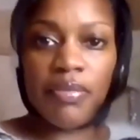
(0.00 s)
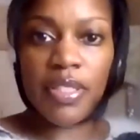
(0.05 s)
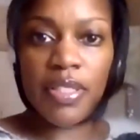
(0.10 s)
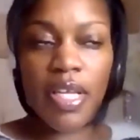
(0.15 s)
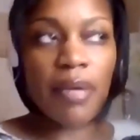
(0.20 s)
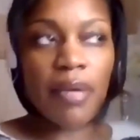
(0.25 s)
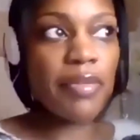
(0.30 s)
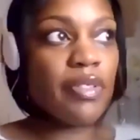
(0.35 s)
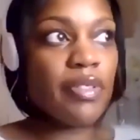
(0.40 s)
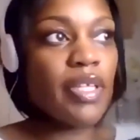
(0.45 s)
of the
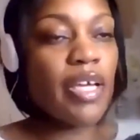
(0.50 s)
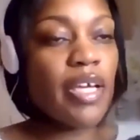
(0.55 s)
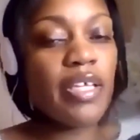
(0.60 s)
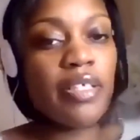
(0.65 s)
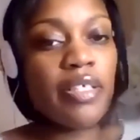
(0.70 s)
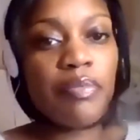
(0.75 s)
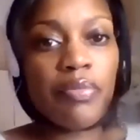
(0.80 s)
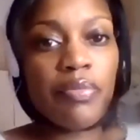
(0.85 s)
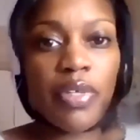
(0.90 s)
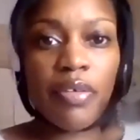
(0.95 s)
night,
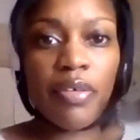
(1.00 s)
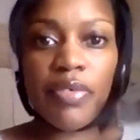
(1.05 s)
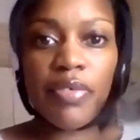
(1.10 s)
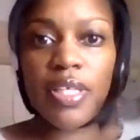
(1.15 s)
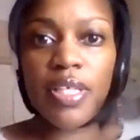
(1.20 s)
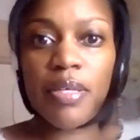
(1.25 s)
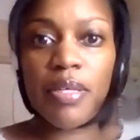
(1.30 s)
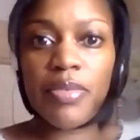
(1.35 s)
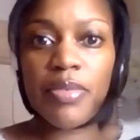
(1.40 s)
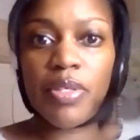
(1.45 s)
whatever
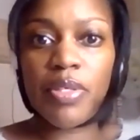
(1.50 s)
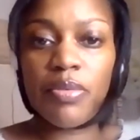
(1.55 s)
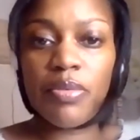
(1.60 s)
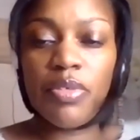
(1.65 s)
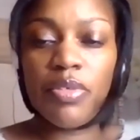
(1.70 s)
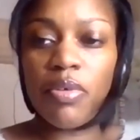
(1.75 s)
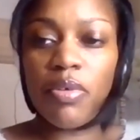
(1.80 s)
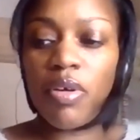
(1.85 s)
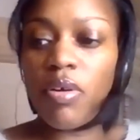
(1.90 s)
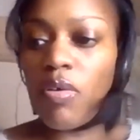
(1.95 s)
time zone you
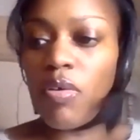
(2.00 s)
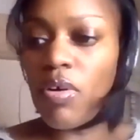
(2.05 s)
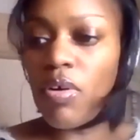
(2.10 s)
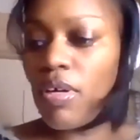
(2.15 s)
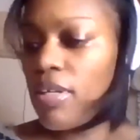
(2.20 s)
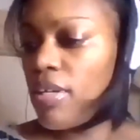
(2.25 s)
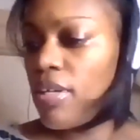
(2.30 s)
are on.